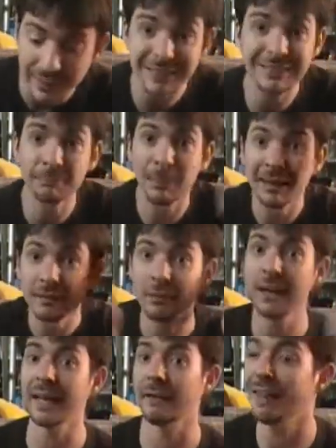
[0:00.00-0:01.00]
is my
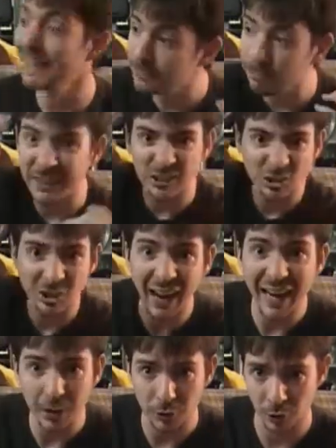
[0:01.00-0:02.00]
life. That is my
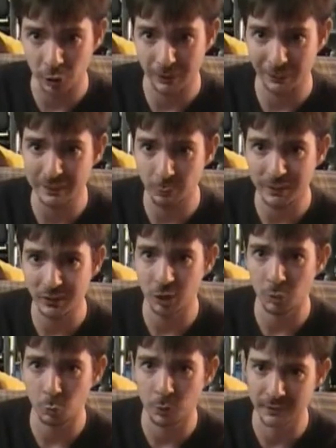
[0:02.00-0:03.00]
childhood is what
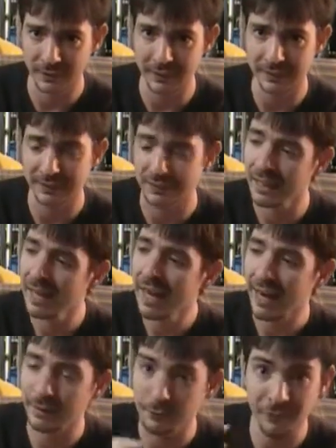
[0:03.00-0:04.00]
Star Wars is.
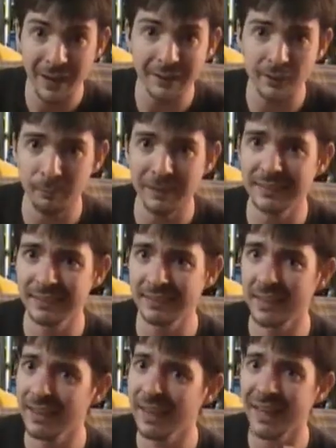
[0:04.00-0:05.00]
And the fact of me
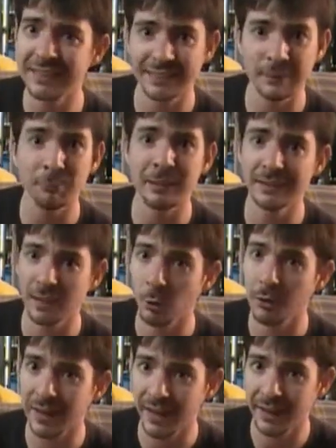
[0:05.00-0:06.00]
saying I simply
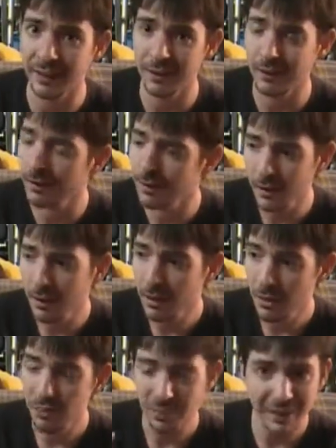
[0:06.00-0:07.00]
don't care,
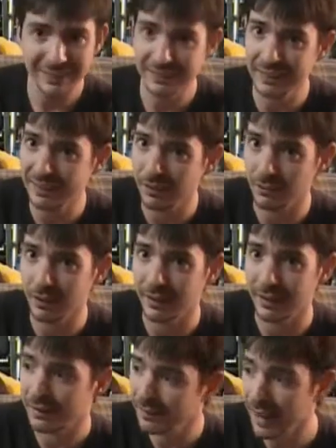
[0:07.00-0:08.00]
that's saying a
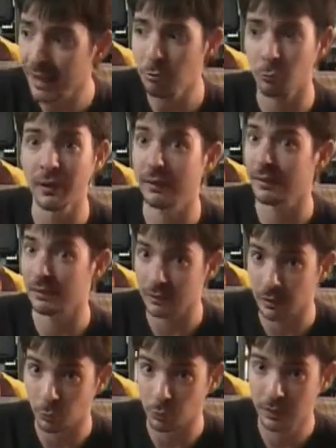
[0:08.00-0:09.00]
lot. Cause I really
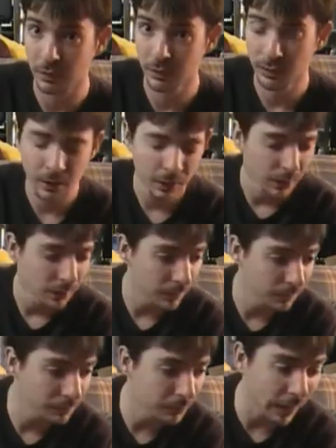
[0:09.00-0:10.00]
don't.
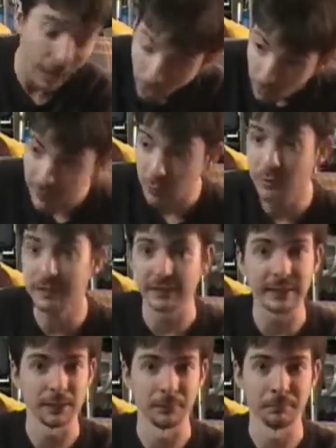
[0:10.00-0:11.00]
I'll go
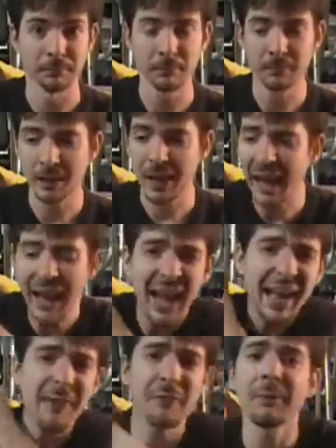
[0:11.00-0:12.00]
see them.
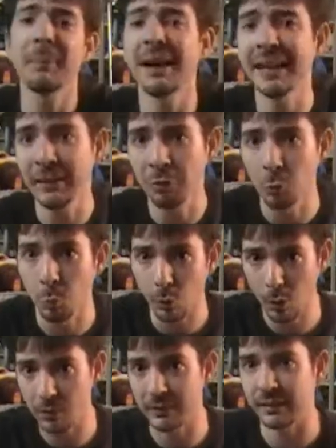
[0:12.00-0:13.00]
Everybody in the
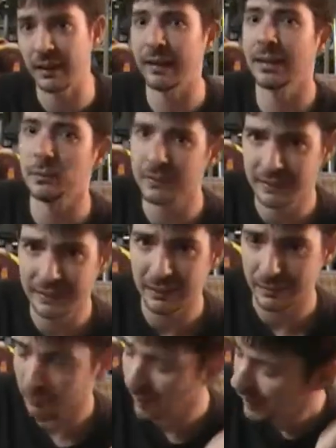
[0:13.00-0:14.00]
world is gonna go see
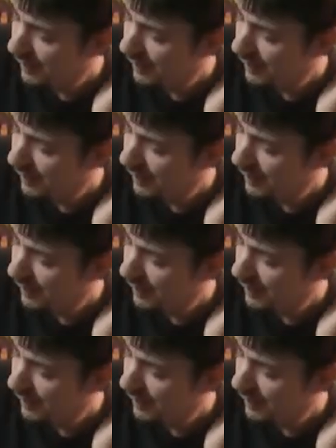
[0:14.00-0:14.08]
them.